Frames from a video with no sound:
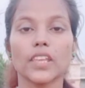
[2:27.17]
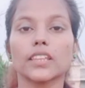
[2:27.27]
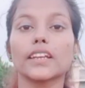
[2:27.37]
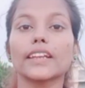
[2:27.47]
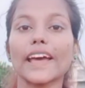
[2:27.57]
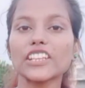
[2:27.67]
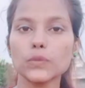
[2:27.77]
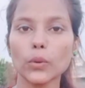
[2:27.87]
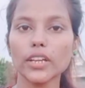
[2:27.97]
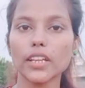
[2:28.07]
The next
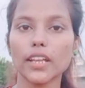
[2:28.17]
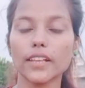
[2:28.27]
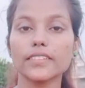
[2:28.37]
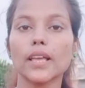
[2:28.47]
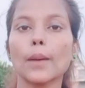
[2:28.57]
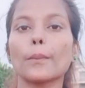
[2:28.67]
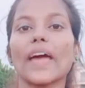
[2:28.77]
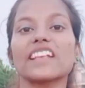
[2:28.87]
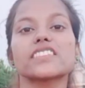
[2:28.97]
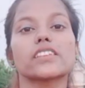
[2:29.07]
point is
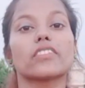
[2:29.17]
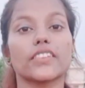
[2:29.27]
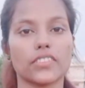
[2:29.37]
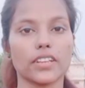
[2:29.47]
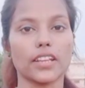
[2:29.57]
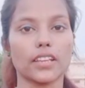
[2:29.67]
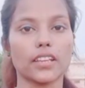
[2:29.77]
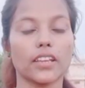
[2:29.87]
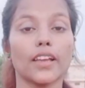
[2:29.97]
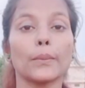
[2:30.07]
passive listening.
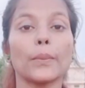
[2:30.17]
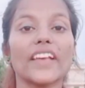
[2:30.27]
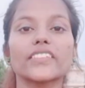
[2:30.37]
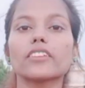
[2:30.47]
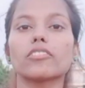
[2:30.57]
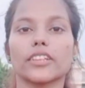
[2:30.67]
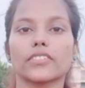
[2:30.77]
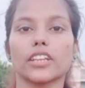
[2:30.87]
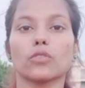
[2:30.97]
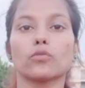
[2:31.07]
Passive
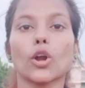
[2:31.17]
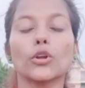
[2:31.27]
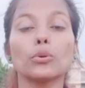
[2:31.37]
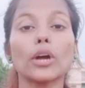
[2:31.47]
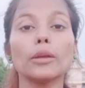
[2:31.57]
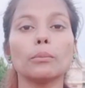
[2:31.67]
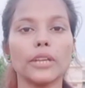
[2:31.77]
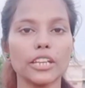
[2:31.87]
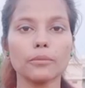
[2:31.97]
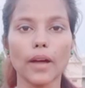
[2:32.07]
listening, what do I
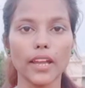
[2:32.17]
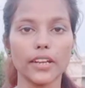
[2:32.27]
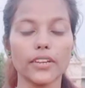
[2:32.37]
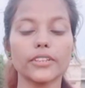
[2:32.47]
mean by it?